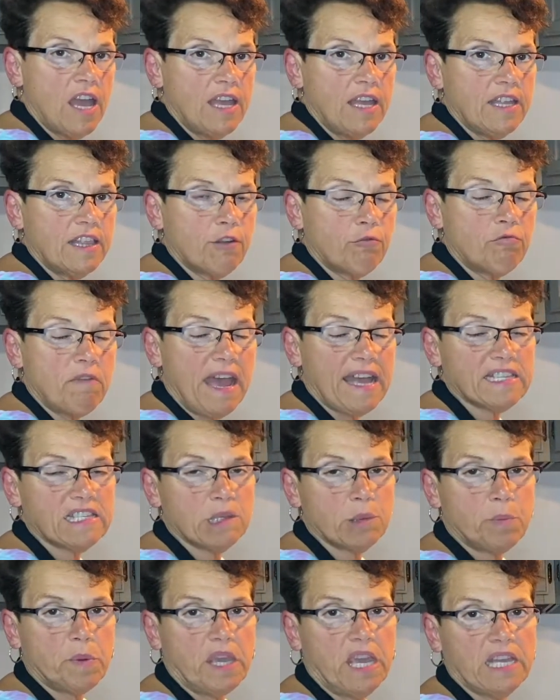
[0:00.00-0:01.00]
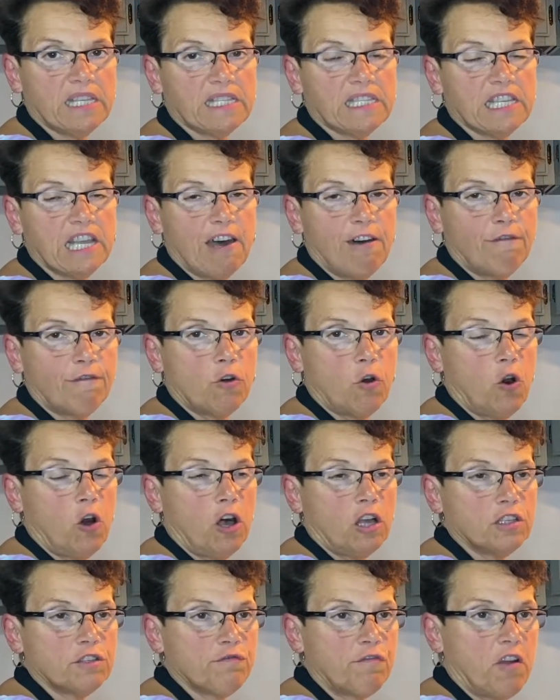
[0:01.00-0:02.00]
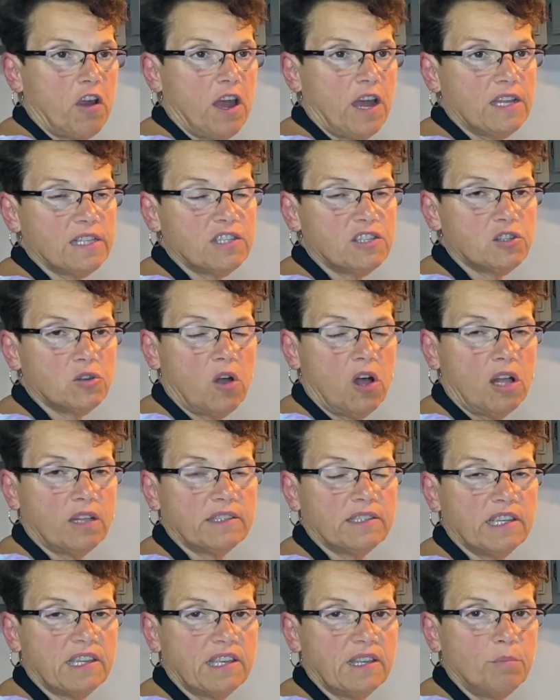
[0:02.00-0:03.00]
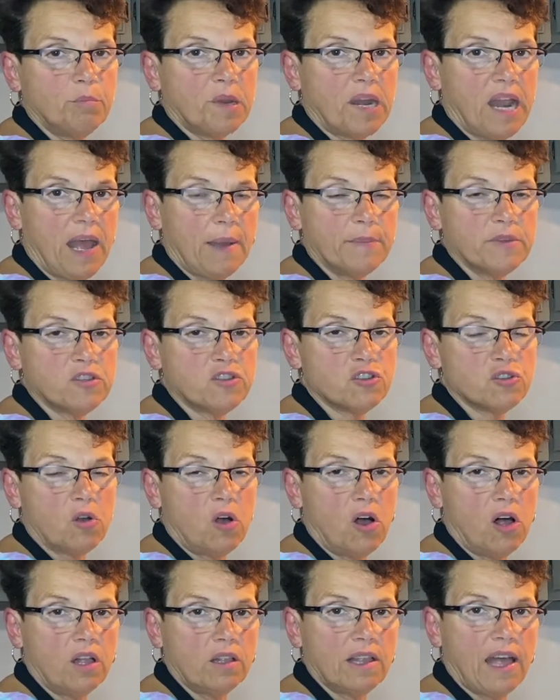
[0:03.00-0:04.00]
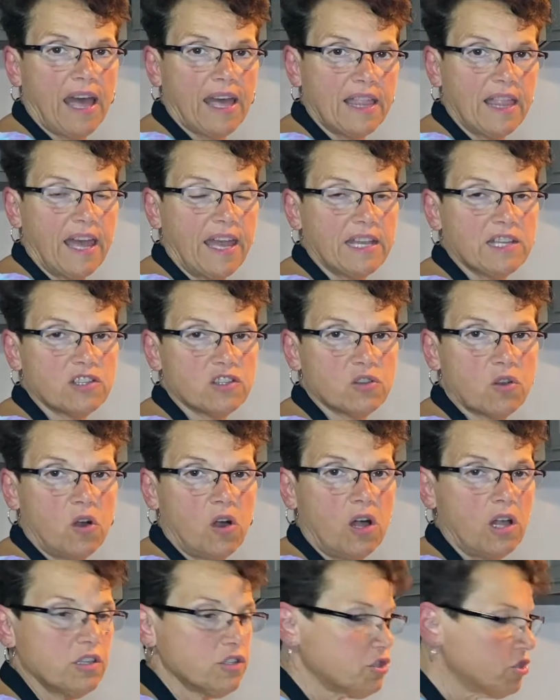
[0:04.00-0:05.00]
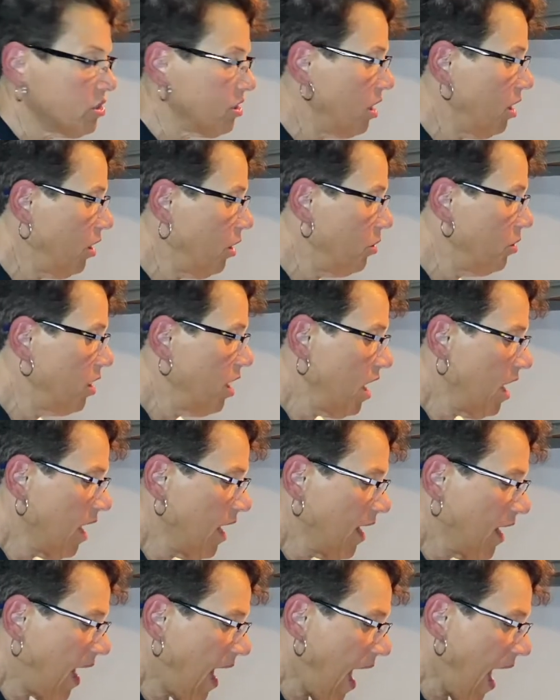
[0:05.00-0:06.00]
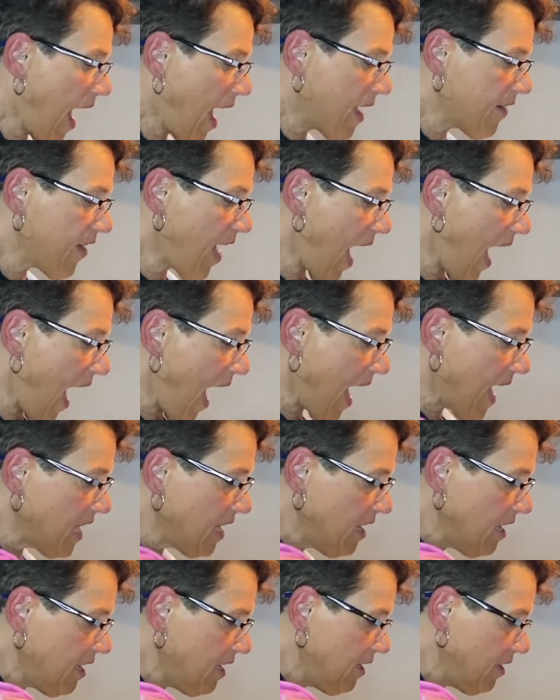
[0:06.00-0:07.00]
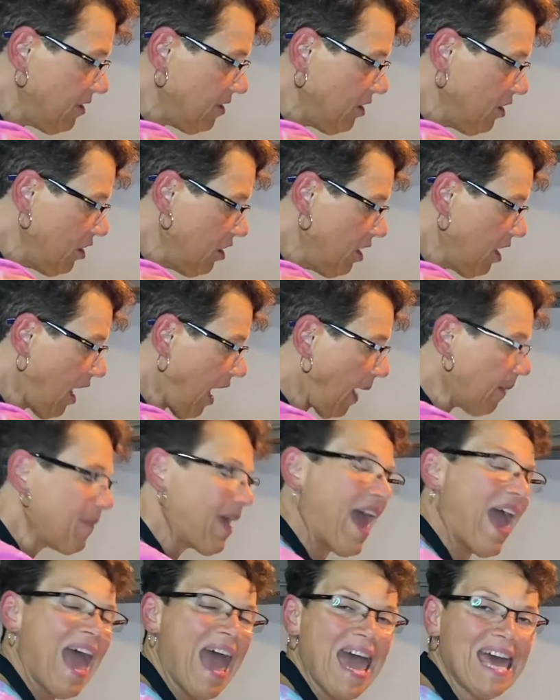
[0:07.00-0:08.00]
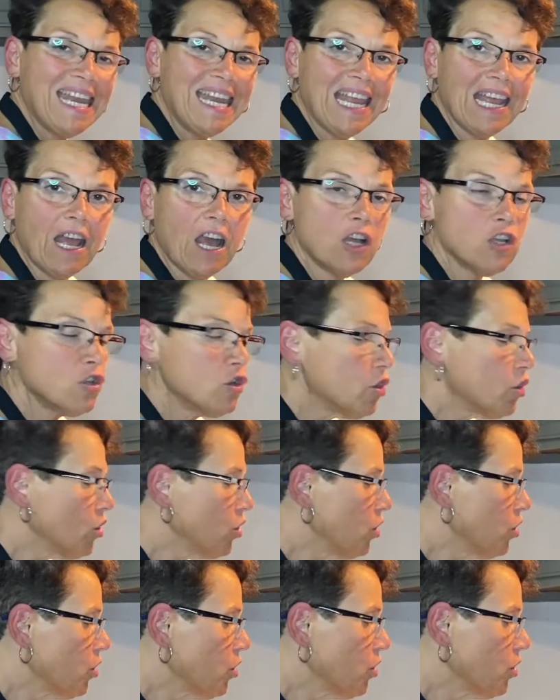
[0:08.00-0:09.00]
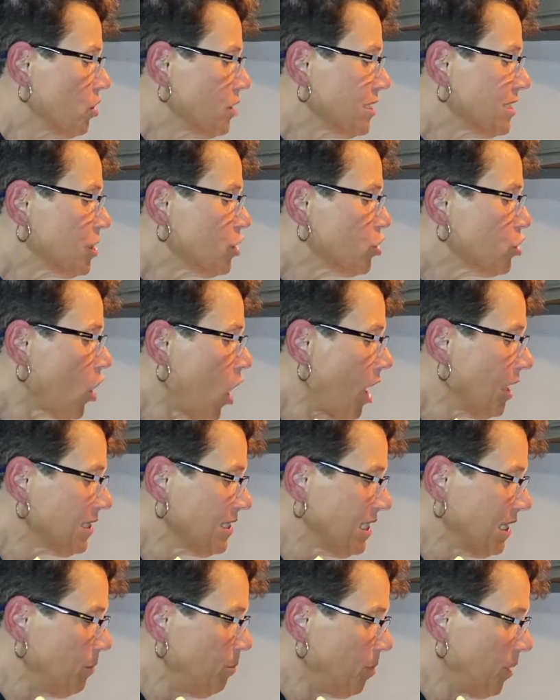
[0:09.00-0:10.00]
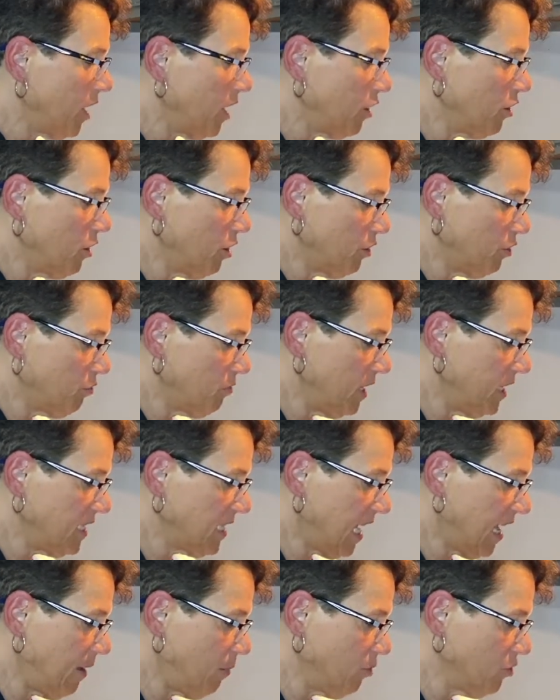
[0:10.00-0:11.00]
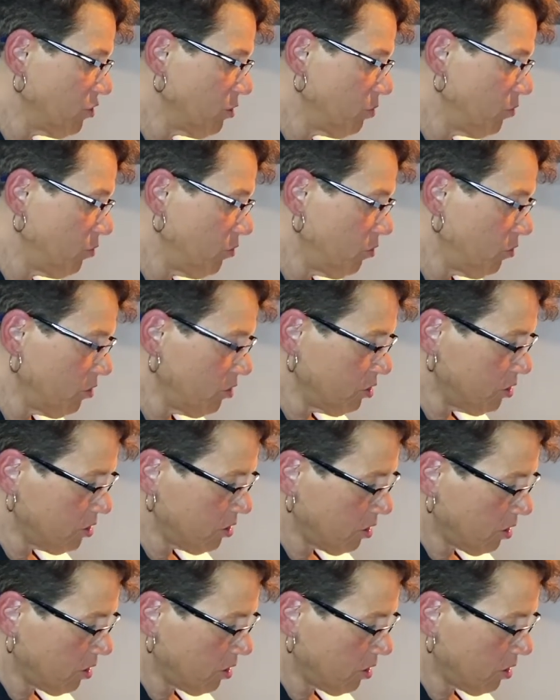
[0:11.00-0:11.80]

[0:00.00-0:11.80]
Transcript: The recipe itself calls for unsalted, but I like salt, so I'm adding salted butter, 3 tablespoons.